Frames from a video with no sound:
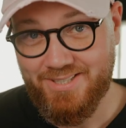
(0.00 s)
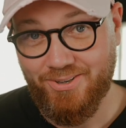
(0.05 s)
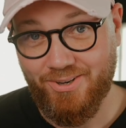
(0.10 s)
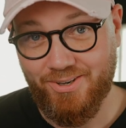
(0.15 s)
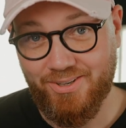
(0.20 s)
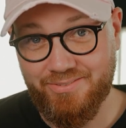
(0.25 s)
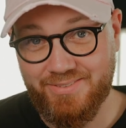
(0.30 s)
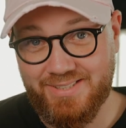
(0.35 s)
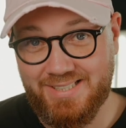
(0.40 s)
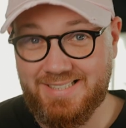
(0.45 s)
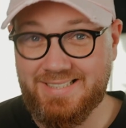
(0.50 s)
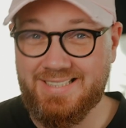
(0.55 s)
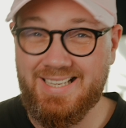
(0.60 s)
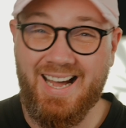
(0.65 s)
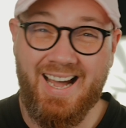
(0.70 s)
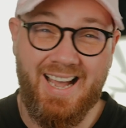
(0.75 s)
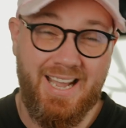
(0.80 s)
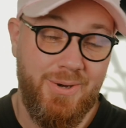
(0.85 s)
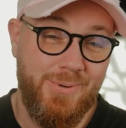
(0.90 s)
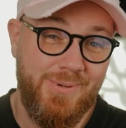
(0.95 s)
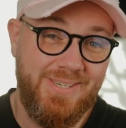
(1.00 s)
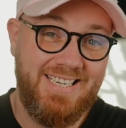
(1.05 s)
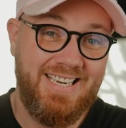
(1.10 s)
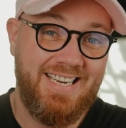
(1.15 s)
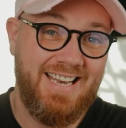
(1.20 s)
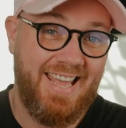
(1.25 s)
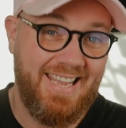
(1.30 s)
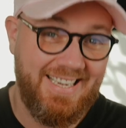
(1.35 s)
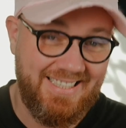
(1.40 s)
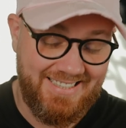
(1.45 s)
all of this, I really
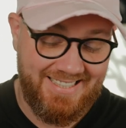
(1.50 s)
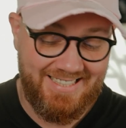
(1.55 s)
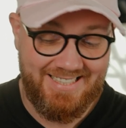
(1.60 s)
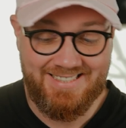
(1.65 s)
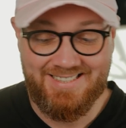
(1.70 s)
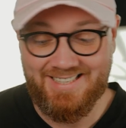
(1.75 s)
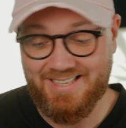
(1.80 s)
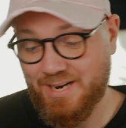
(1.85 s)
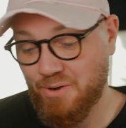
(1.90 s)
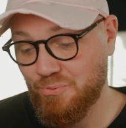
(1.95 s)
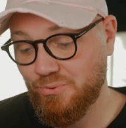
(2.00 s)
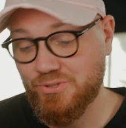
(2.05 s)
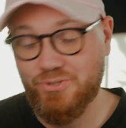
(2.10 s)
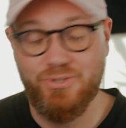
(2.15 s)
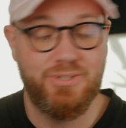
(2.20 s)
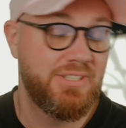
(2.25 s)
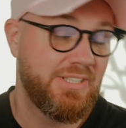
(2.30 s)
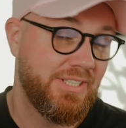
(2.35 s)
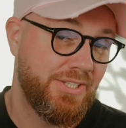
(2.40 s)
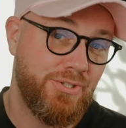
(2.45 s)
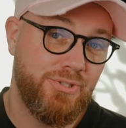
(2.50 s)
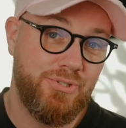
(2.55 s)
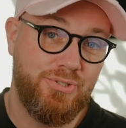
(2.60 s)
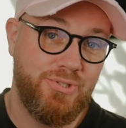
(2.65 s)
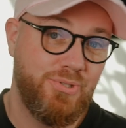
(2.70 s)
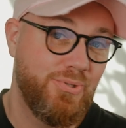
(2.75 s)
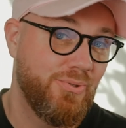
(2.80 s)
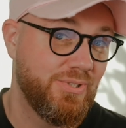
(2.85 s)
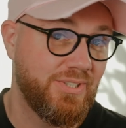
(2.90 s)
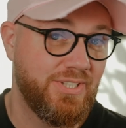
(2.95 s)
like these and I will continue
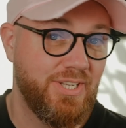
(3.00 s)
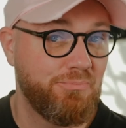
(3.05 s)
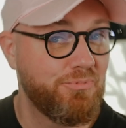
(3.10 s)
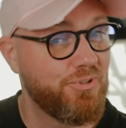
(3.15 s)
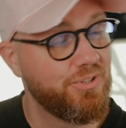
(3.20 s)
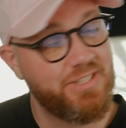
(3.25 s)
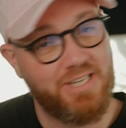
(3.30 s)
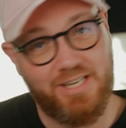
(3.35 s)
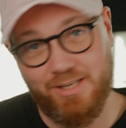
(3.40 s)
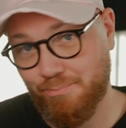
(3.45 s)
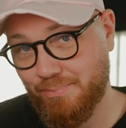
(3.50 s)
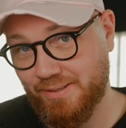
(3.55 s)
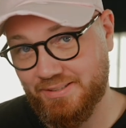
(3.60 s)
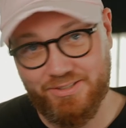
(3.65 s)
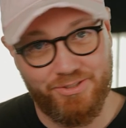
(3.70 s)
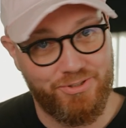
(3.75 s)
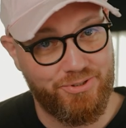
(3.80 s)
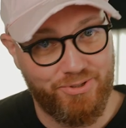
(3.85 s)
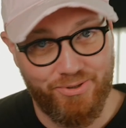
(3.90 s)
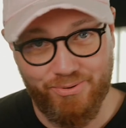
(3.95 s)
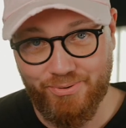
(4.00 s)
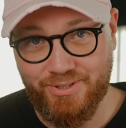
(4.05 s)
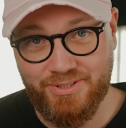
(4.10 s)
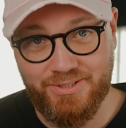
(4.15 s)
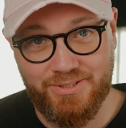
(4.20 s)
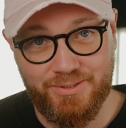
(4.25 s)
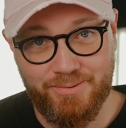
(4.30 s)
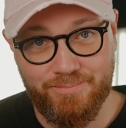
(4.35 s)
to use them to tell better stories.